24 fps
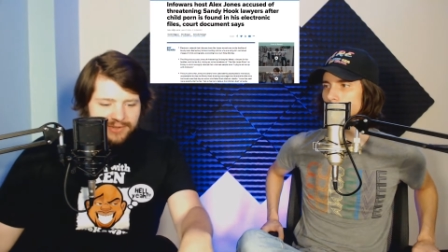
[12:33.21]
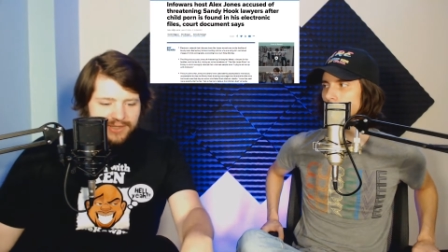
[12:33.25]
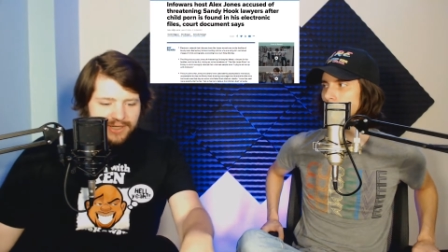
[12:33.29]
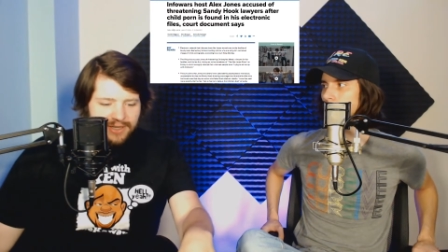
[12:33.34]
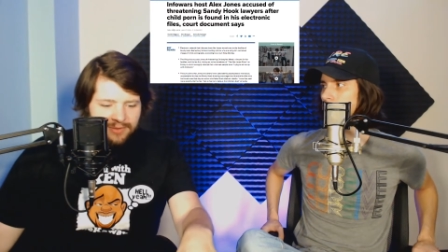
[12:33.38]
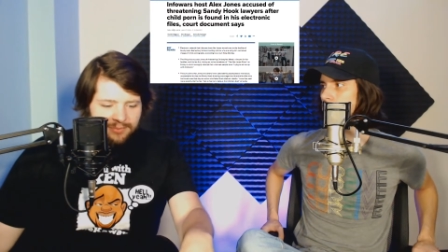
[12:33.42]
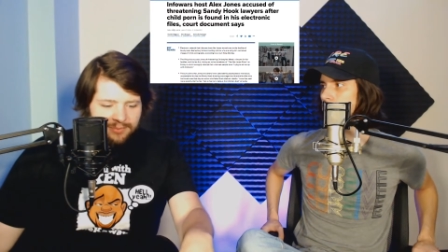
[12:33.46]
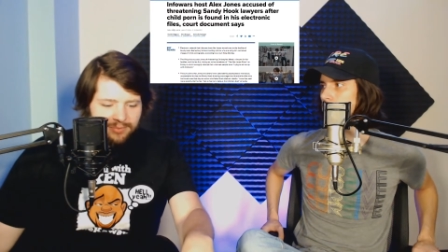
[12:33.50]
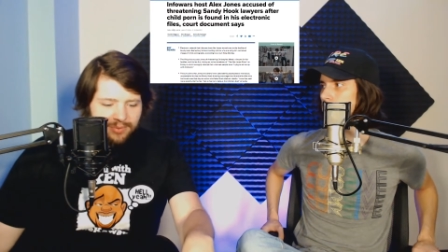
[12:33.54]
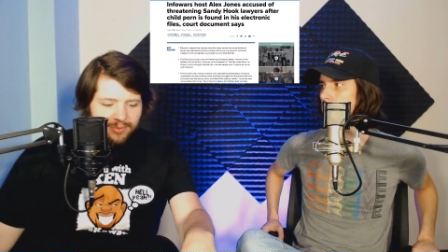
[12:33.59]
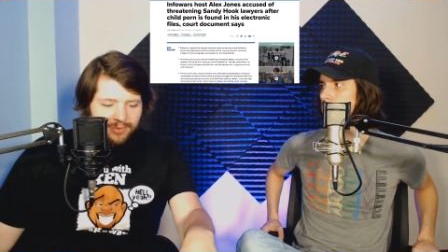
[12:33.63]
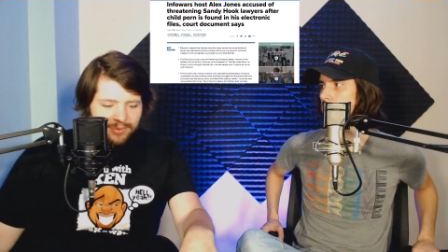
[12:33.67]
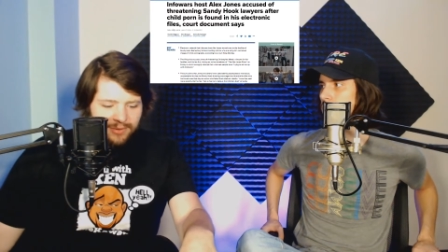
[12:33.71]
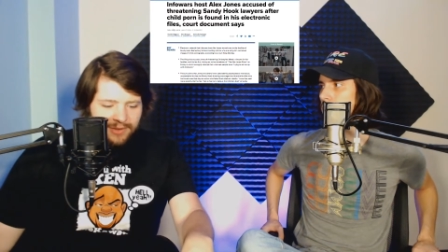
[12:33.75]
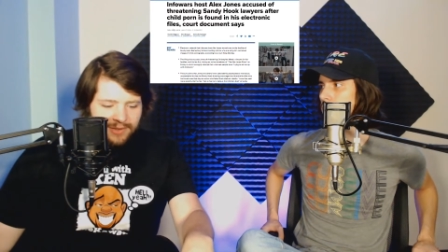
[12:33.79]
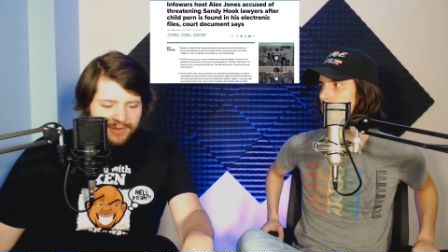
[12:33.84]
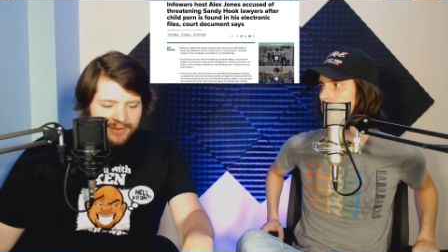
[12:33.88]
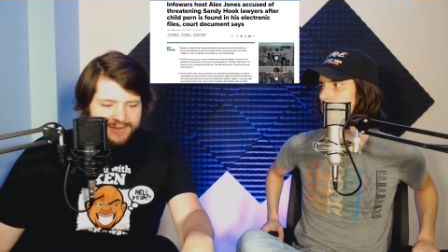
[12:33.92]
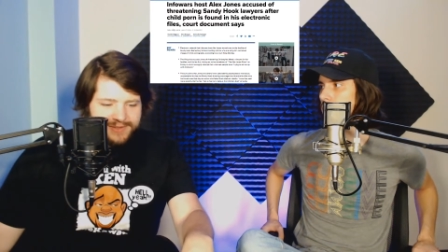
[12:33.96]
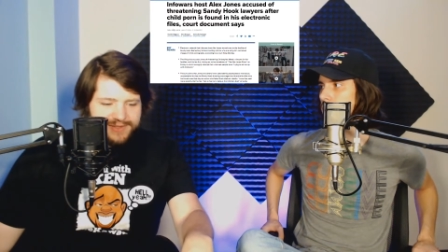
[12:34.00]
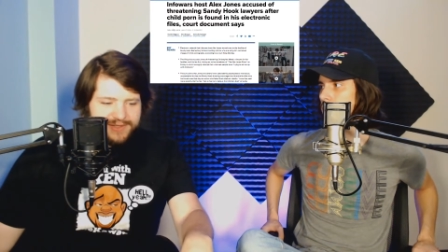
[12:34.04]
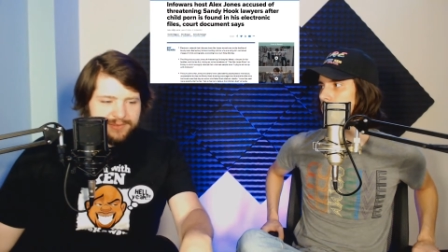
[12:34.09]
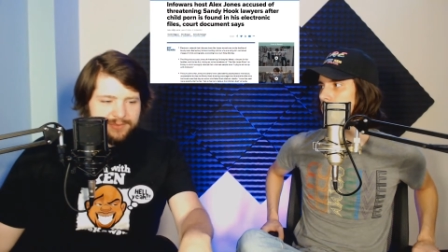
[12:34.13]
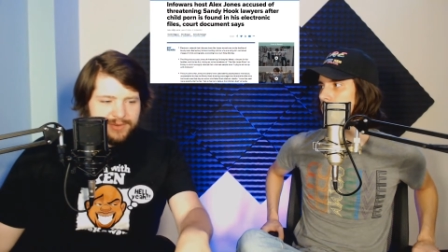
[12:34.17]
child porn
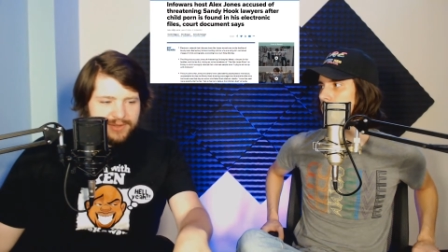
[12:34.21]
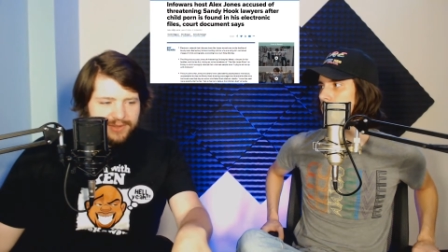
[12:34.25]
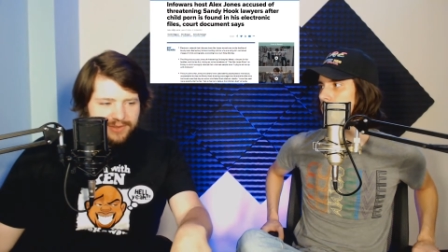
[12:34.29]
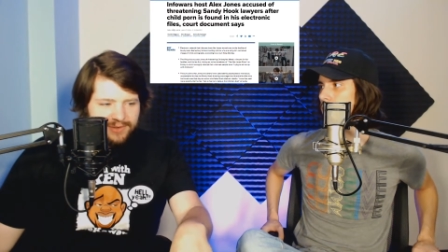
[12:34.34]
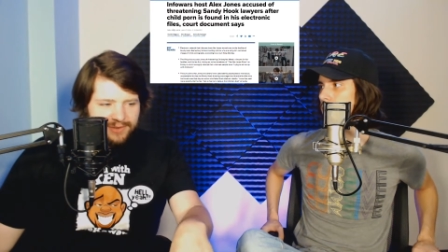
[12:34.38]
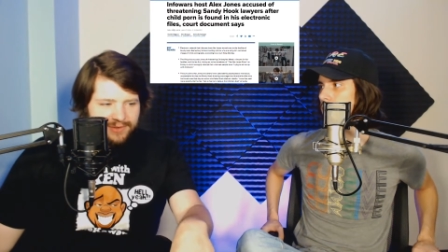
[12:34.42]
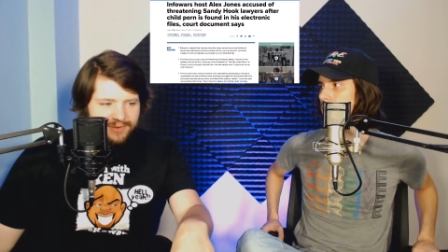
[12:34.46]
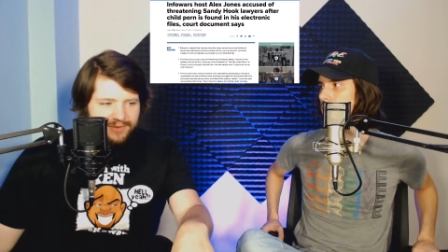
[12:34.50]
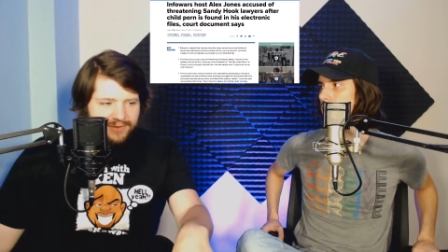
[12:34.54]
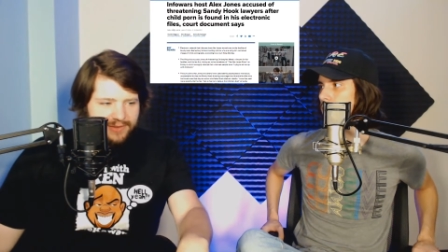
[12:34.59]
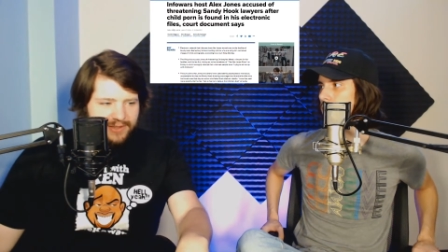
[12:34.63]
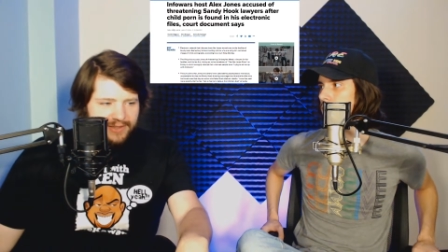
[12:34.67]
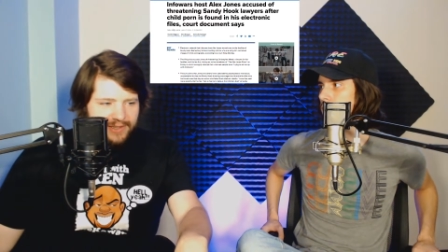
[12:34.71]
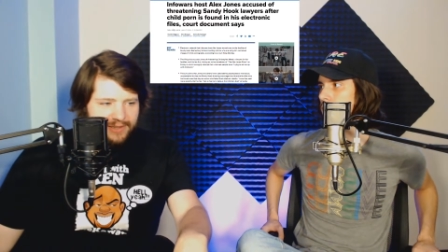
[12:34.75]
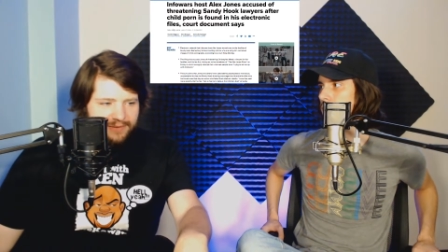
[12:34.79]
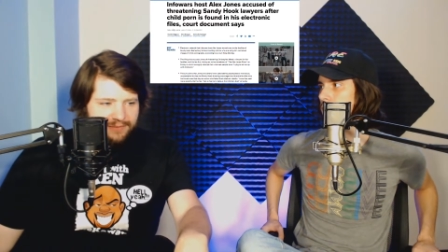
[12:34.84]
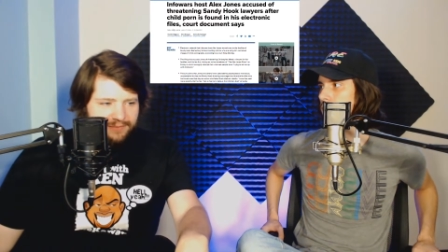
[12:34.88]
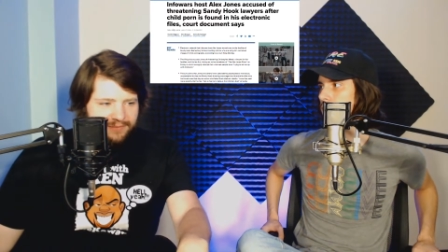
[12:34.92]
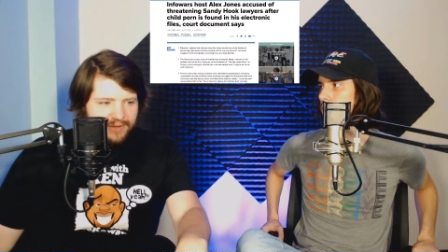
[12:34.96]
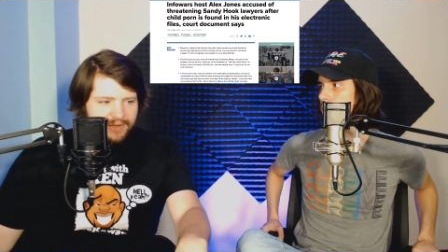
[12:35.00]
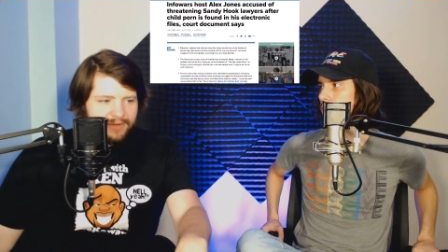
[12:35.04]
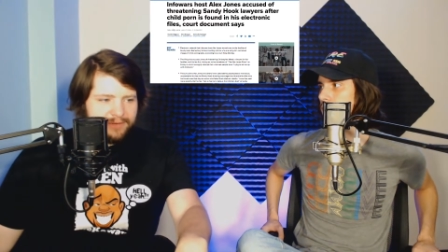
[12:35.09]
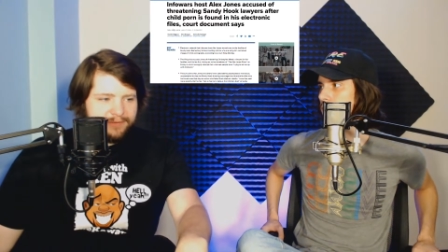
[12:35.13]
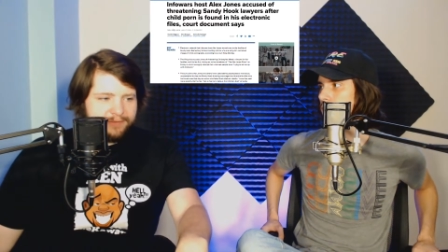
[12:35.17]
on his computer that they could
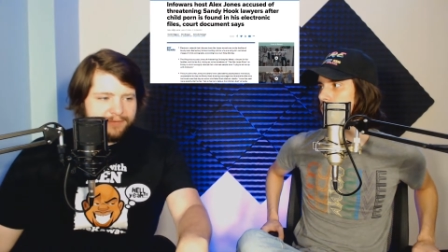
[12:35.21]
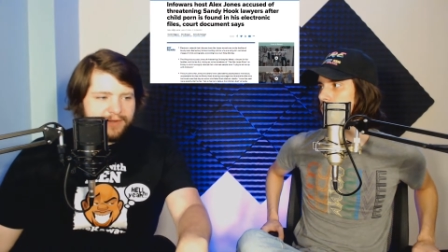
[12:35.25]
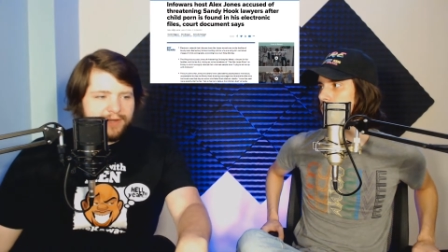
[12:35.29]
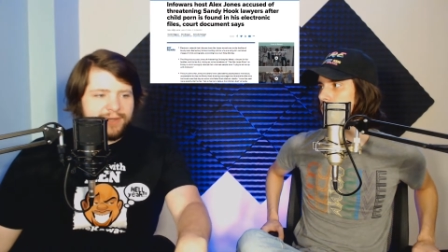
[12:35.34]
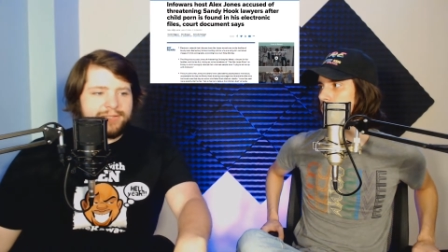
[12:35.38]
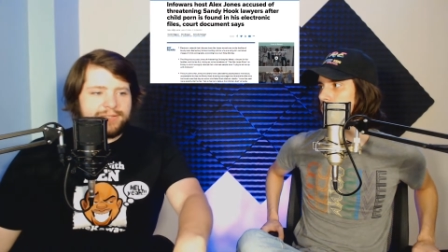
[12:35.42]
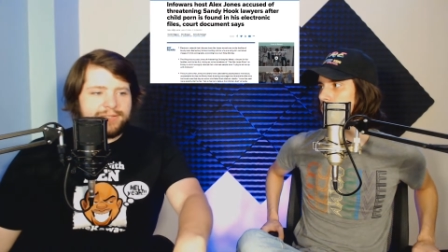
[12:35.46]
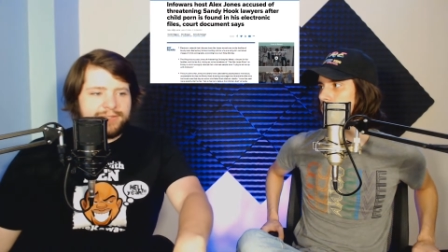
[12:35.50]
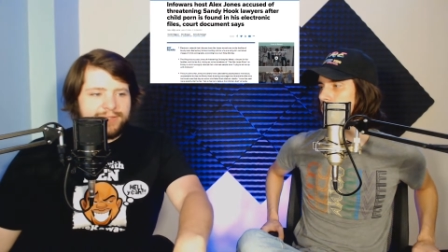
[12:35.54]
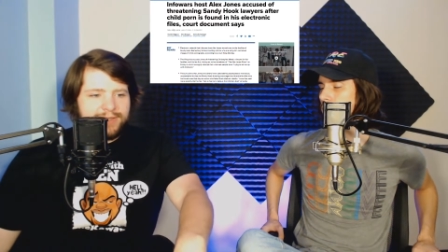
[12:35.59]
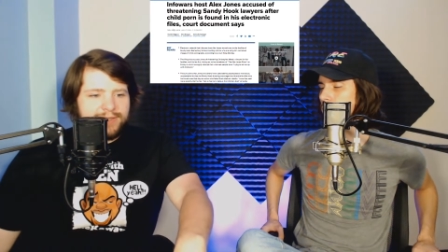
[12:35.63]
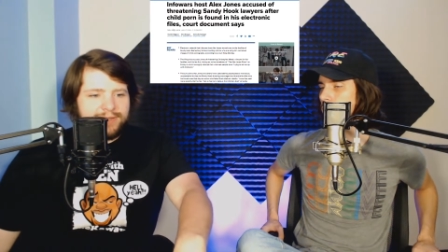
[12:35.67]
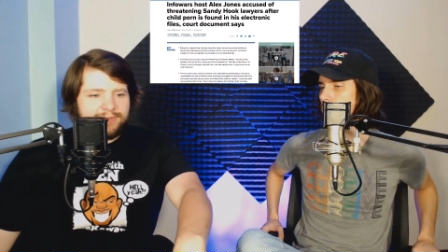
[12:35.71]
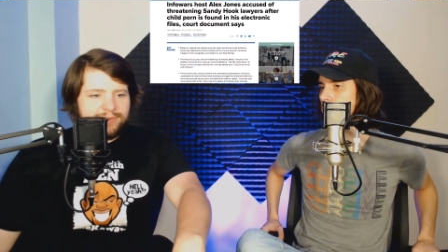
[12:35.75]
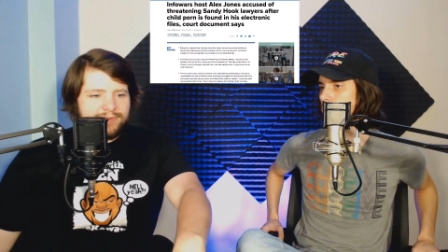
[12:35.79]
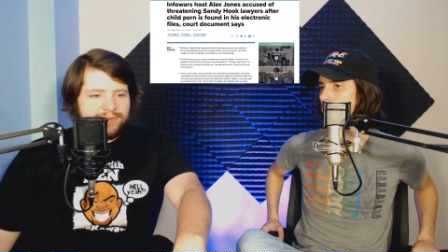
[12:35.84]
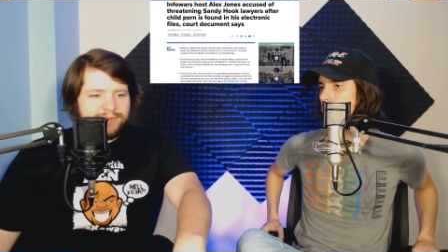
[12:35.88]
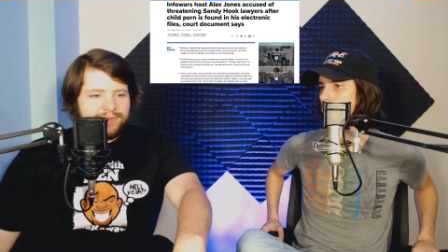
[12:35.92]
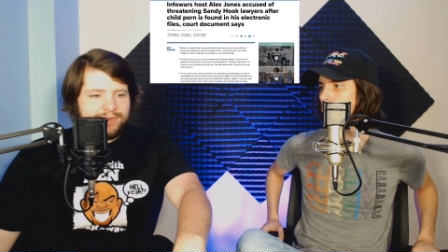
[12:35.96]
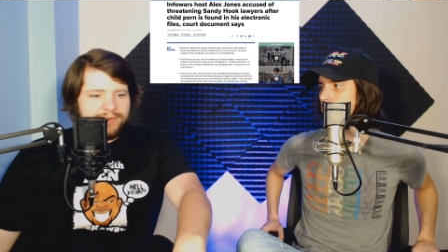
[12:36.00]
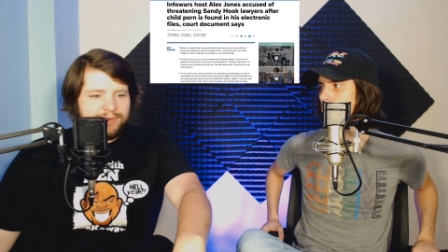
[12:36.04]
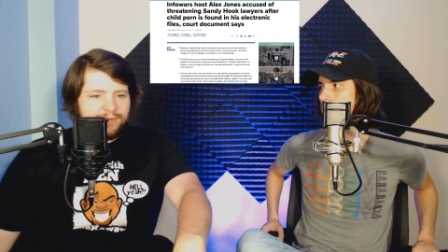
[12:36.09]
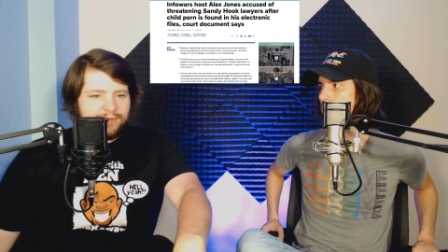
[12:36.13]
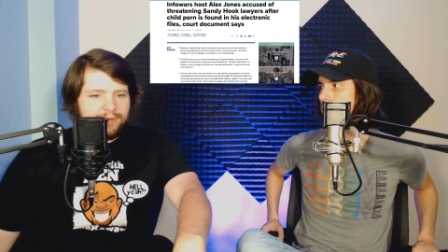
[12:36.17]
verify that he
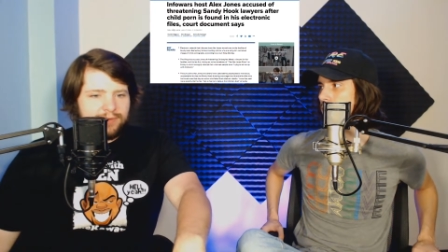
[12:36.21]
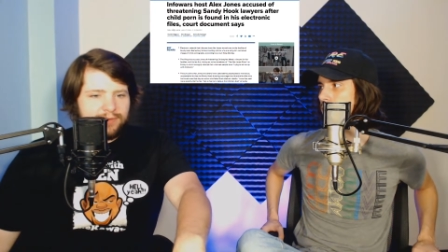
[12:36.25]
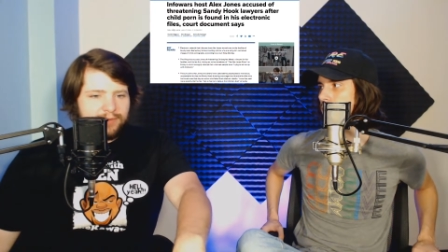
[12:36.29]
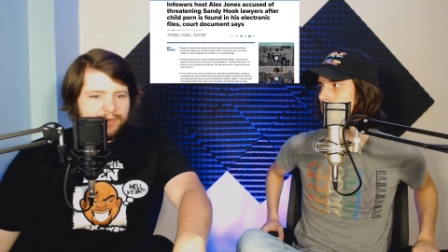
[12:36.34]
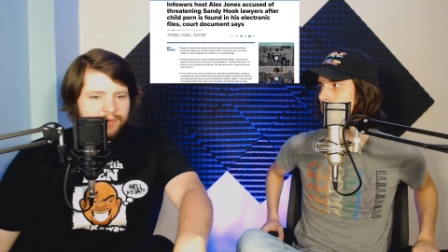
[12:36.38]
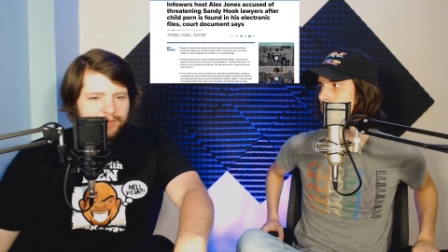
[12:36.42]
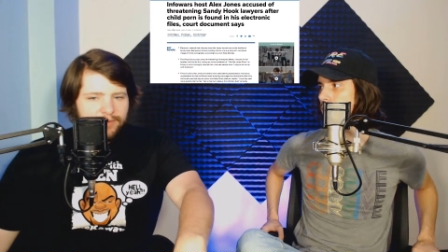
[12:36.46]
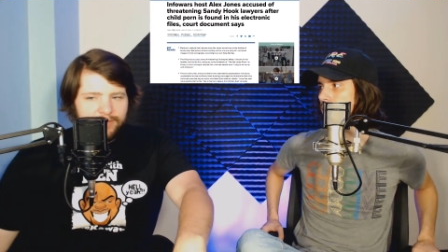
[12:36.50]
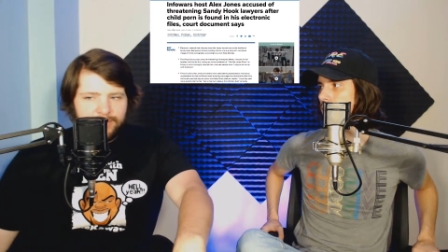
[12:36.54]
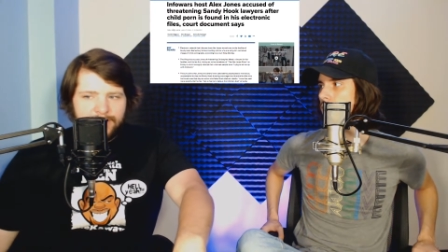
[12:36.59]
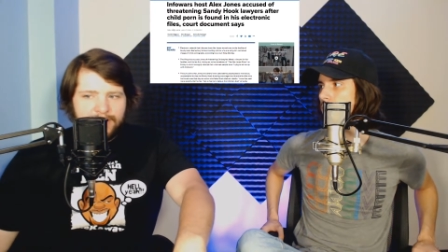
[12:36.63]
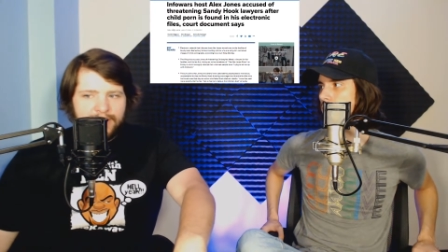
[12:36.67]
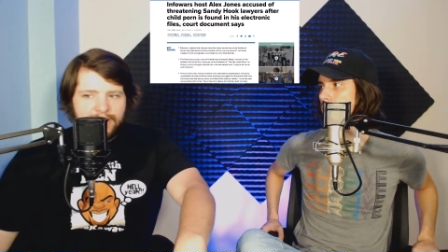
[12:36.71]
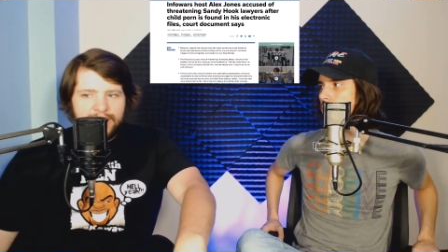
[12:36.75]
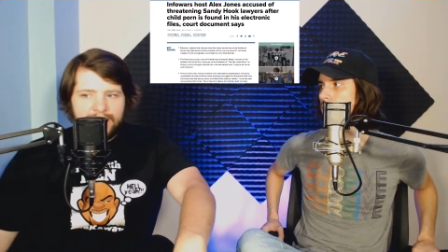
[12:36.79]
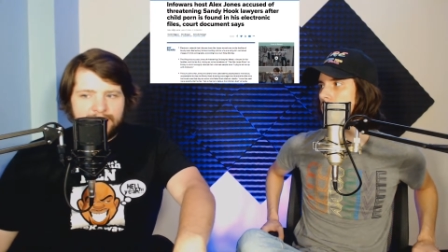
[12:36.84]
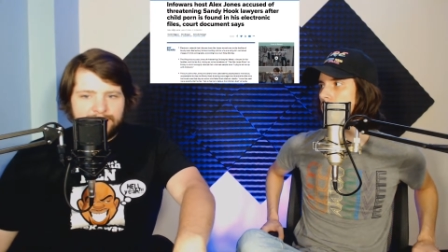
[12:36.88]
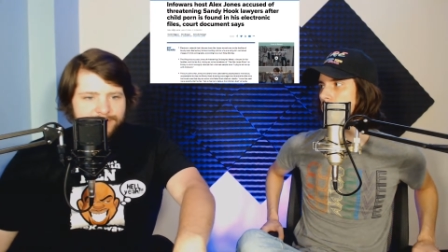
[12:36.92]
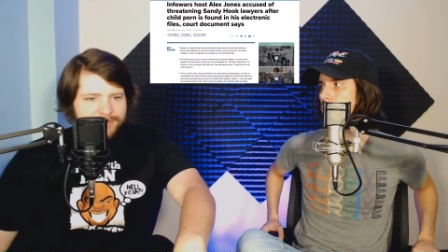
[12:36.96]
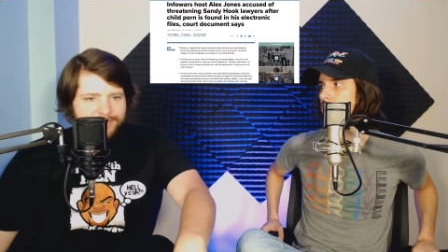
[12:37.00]
was looking at,